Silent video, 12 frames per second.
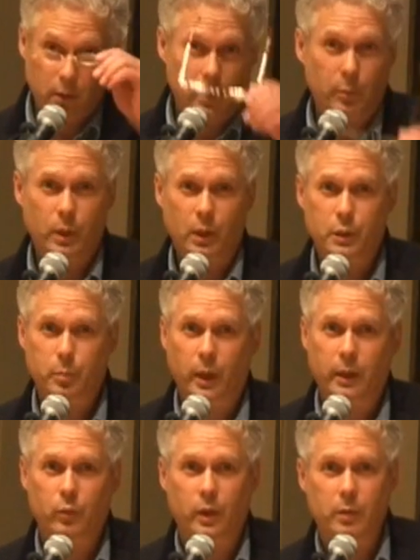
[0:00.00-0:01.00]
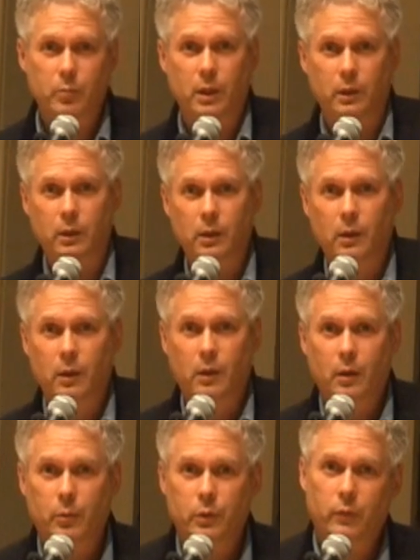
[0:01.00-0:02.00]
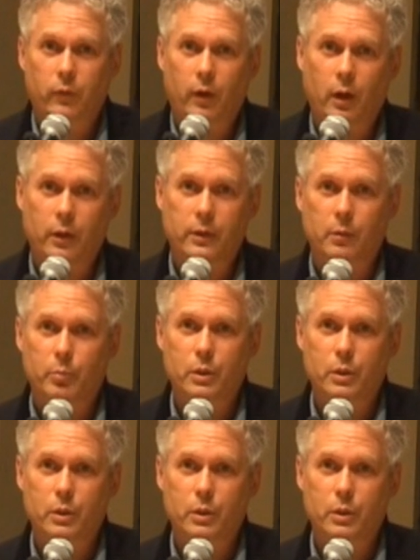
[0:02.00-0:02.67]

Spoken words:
Let me explain what I mean. The default